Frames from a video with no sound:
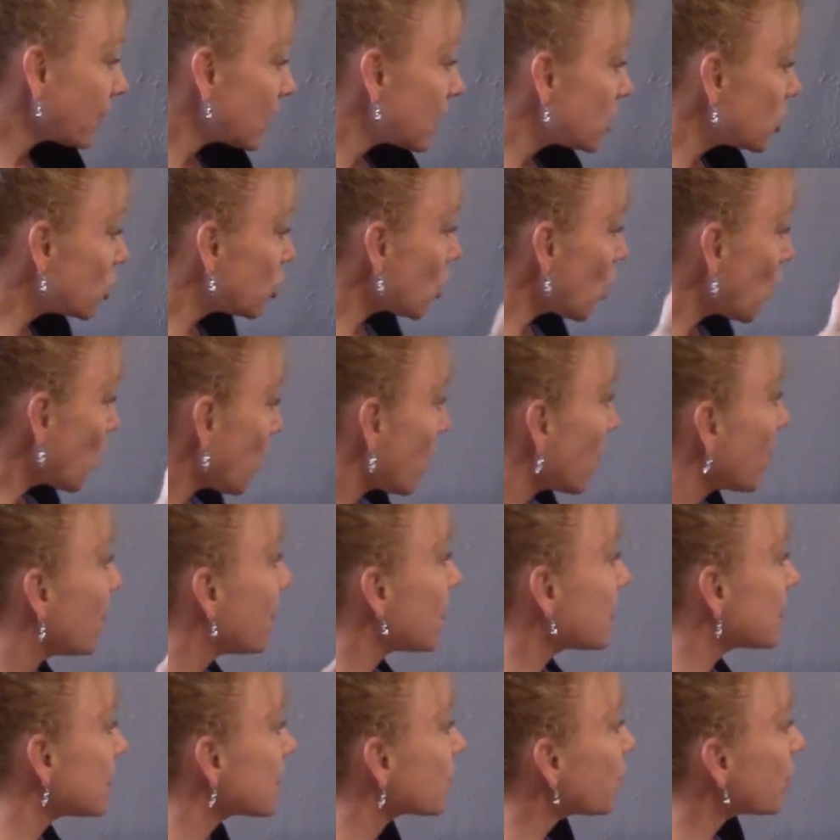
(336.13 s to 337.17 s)
So
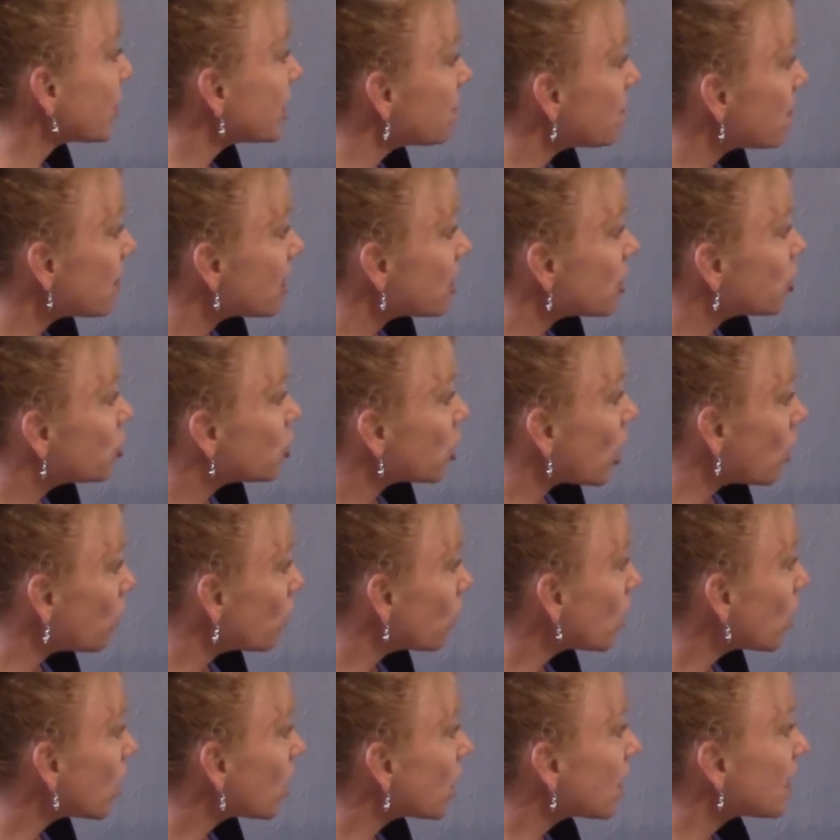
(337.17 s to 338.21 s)
this is going to be the
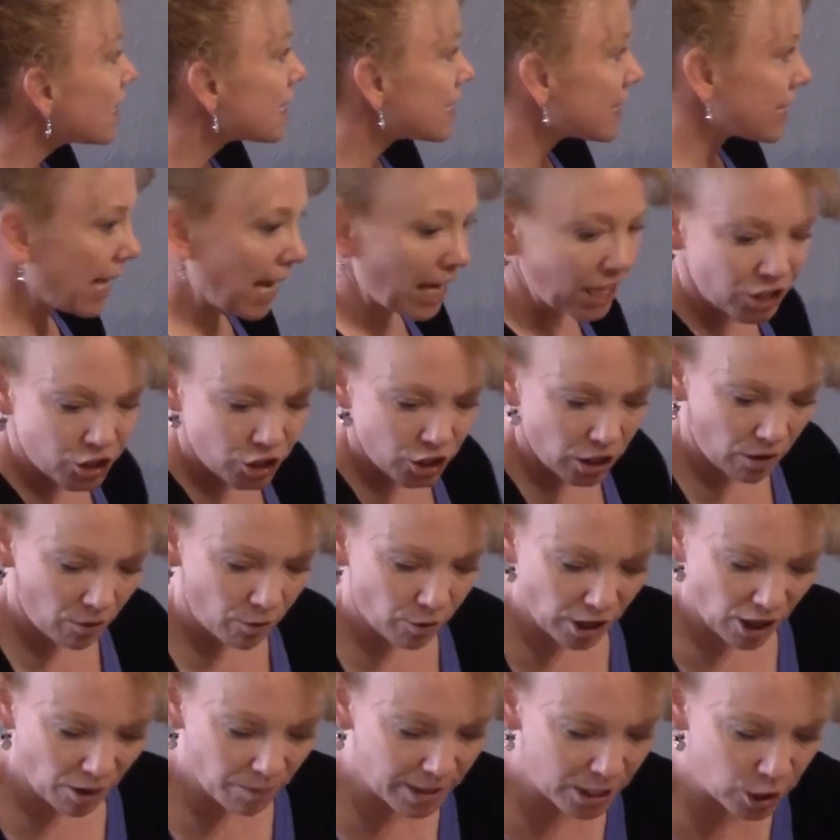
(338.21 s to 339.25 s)
general sketch of
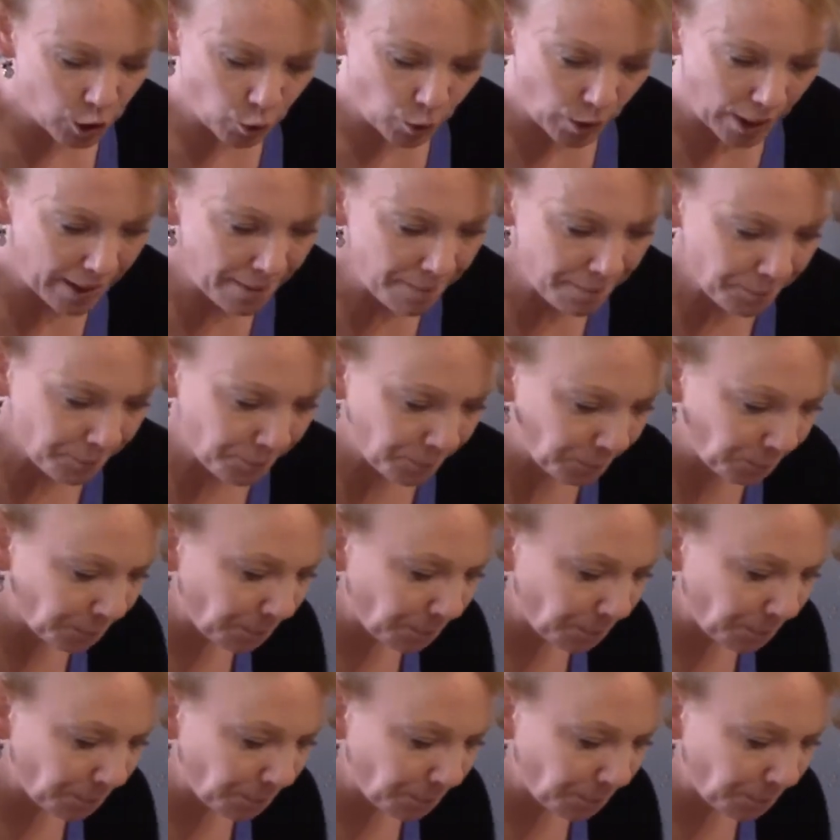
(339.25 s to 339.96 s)
what I'll be doing.